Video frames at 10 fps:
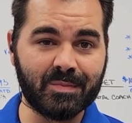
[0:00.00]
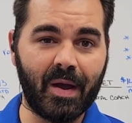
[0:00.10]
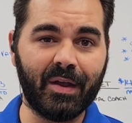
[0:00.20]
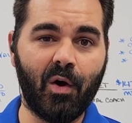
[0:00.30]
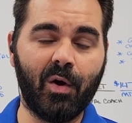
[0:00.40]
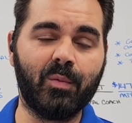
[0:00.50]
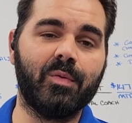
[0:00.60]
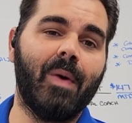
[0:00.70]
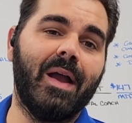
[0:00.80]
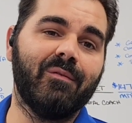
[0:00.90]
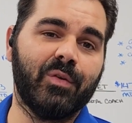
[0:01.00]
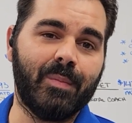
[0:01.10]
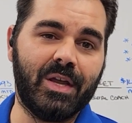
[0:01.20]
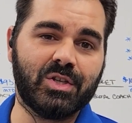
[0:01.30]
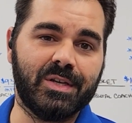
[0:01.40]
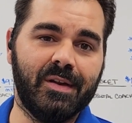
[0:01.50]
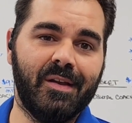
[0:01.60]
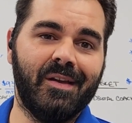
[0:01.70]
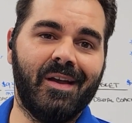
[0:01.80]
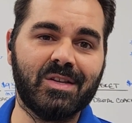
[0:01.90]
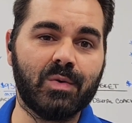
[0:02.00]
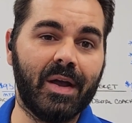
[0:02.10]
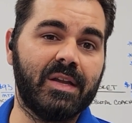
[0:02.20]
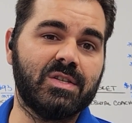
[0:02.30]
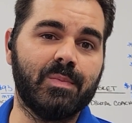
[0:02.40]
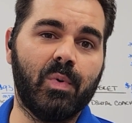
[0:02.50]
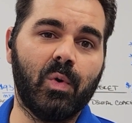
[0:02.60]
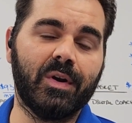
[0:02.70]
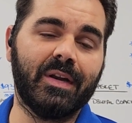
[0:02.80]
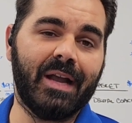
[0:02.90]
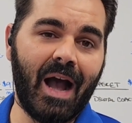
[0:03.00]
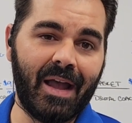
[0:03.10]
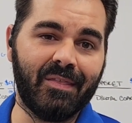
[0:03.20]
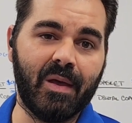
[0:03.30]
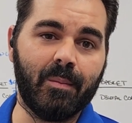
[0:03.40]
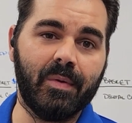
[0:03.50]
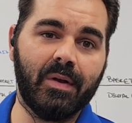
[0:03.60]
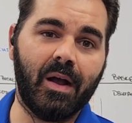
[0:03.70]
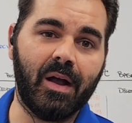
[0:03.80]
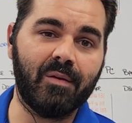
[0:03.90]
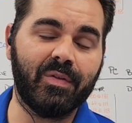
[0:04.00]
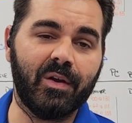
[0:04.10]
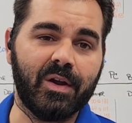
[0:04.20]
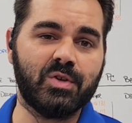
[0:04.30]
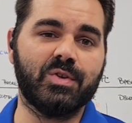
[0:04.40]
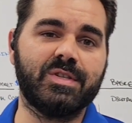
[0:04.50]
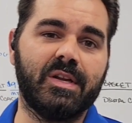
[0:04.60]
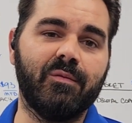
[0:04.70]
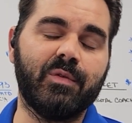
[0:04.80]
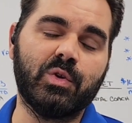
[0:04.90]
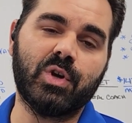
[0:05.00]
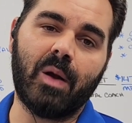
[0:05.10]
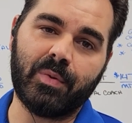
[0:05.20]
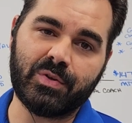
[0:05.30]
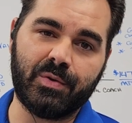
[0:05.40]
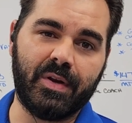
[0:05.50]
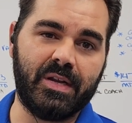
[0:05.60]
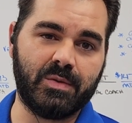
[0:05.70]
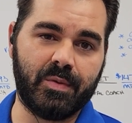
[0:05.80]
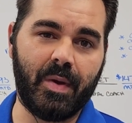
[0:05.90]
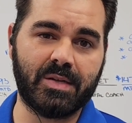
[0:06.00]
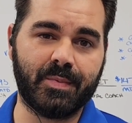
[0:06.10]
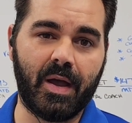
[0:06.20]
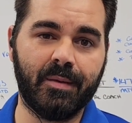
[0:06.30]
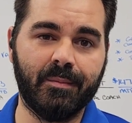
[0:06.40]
my card with my information so I can support and guide them uh, if they're interested in future opportunities with Best Buy.